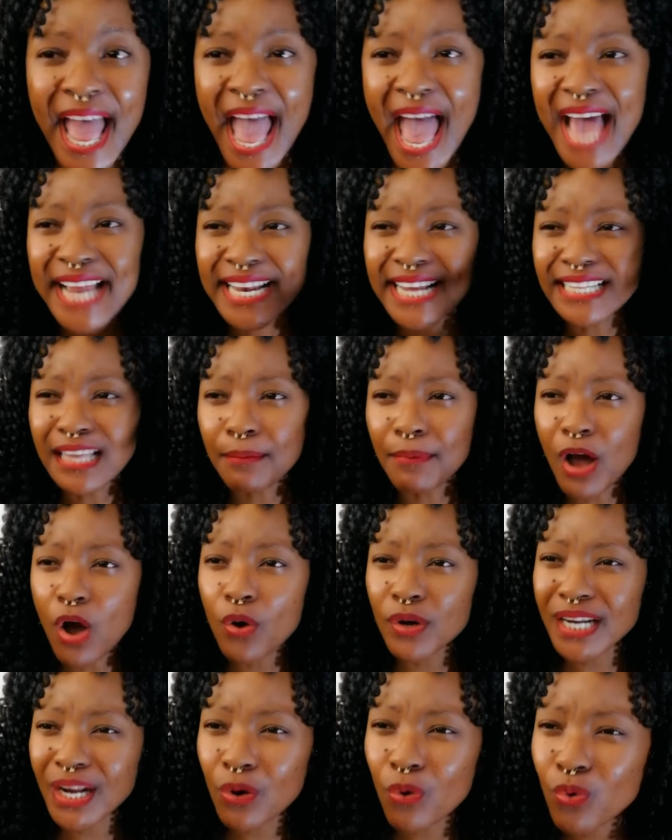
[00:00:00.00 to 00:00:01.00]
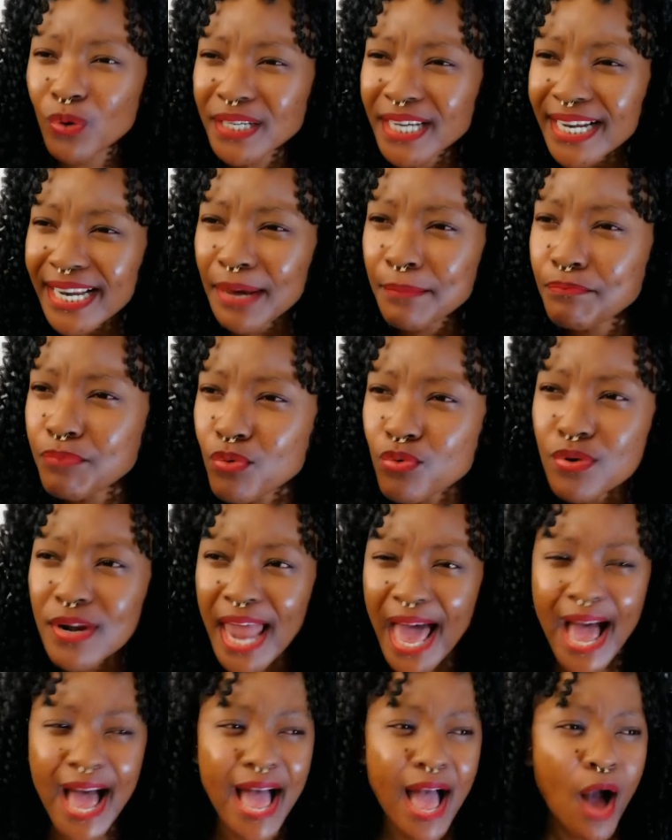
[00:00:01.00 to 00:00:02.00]
And etabao rehunile
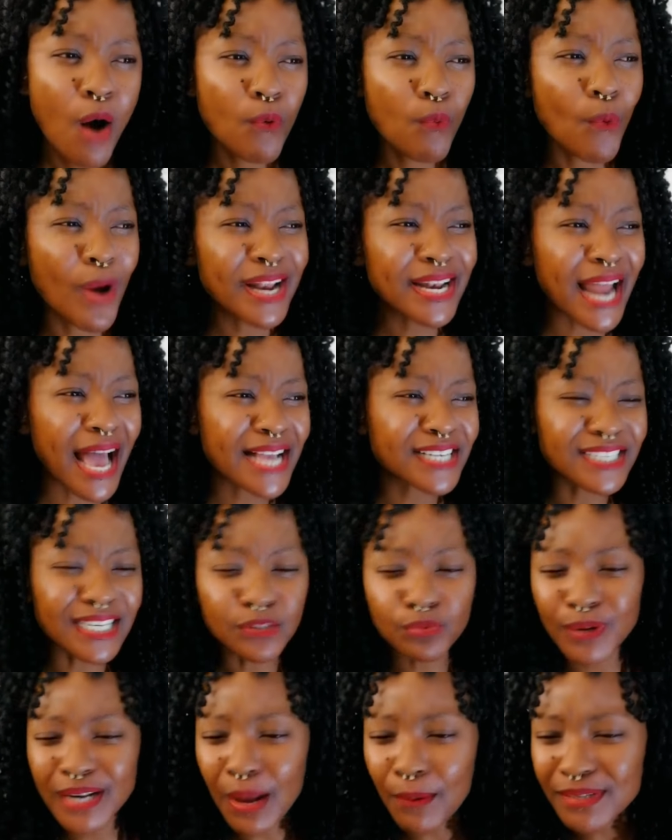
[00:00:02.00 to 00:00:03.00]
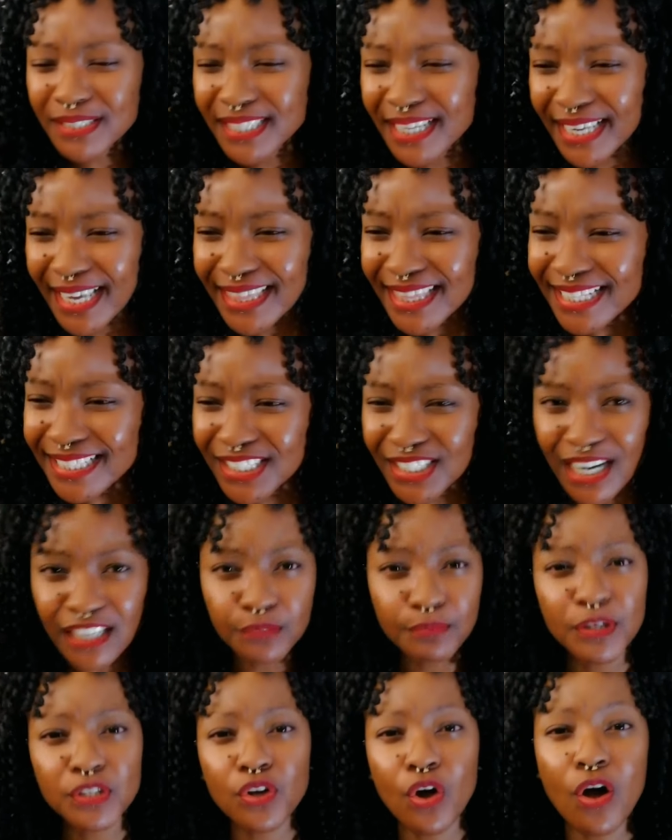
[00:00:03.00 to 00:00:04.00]
pula, when I was thinking there's
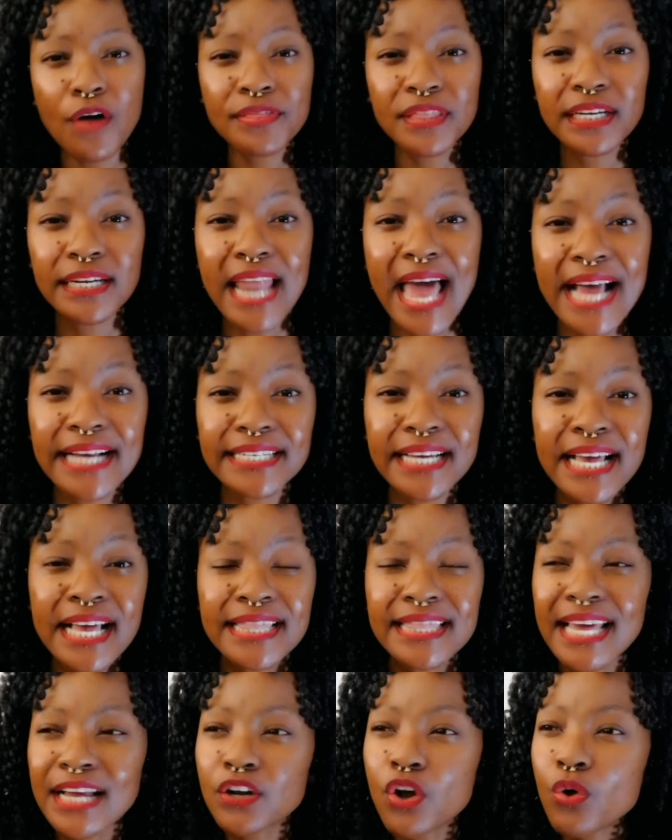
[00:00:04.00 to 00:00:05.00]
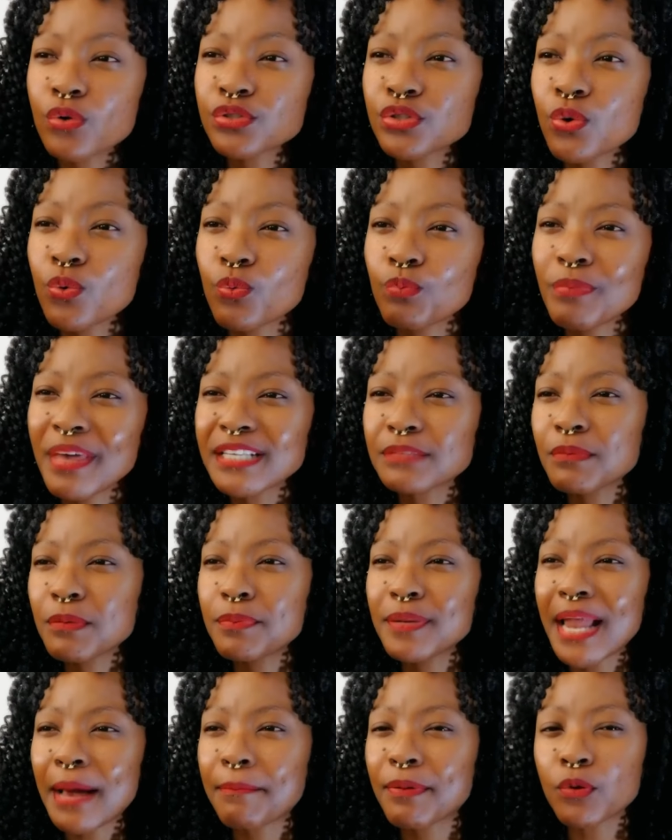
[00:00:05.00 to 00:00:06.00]
judgment on the land, then also makes me
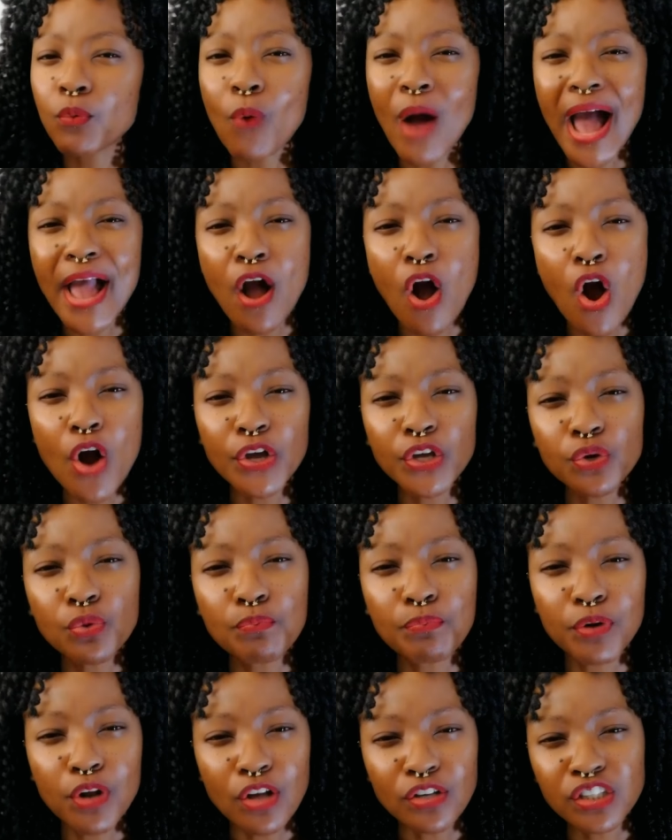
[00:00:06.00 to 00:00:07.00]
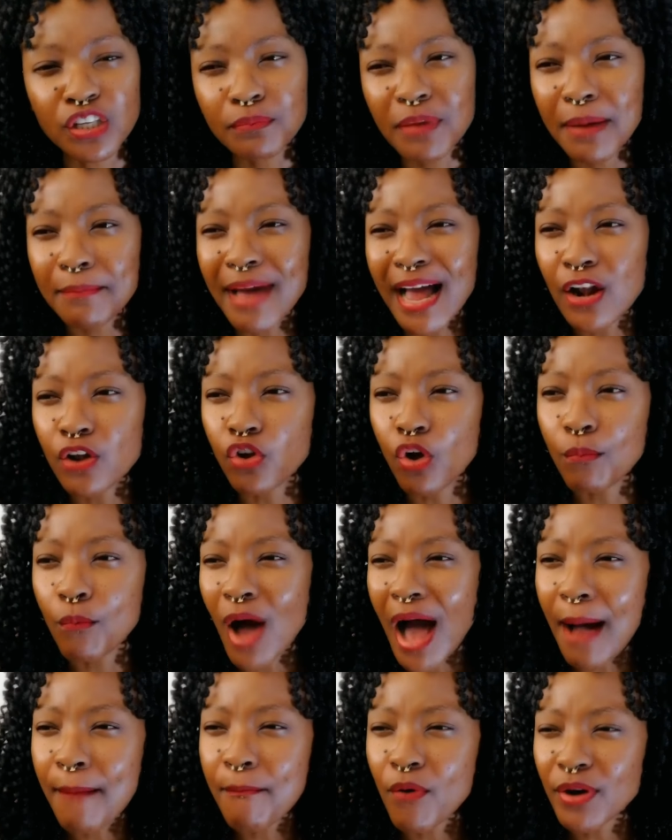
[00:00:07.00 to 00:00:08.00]
be like, but why are you blossoming my lomo
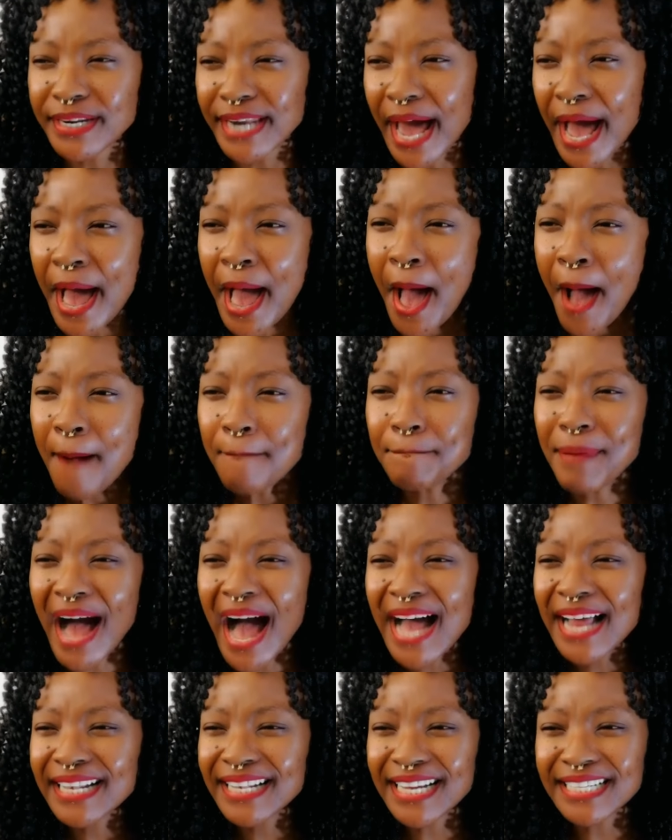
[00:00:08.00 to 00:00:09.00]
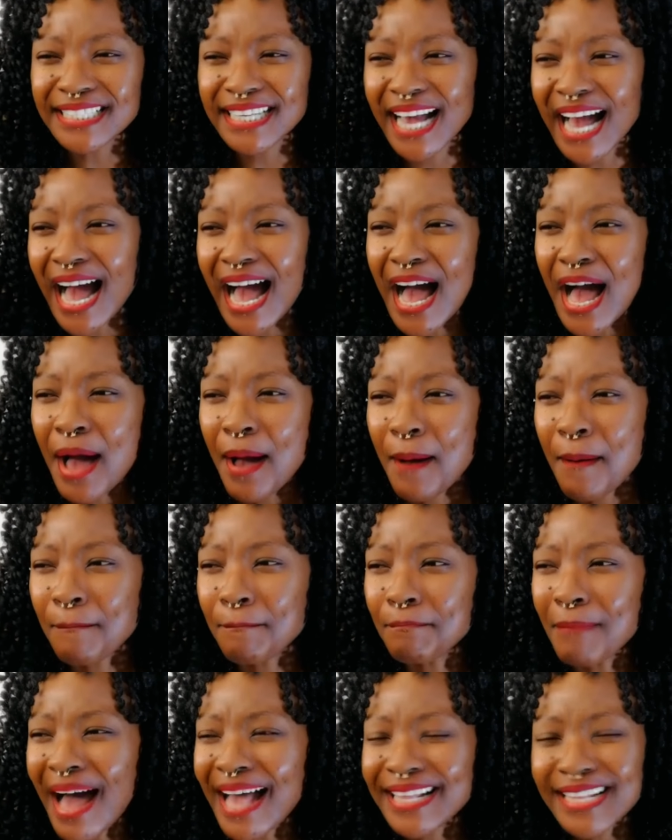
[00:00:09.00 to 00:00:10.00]
abona ba tetsika
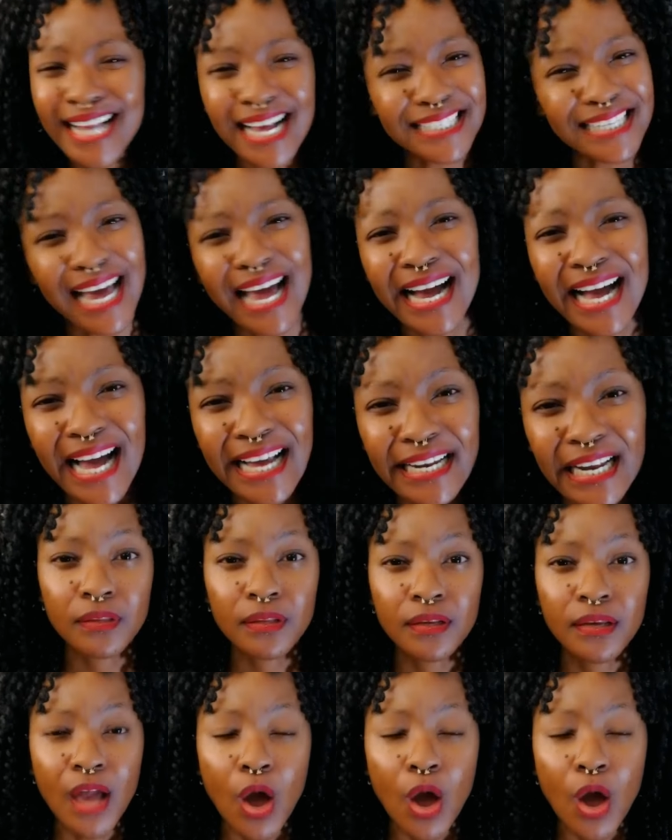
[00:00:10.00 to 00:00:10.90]
matlatsa gakana?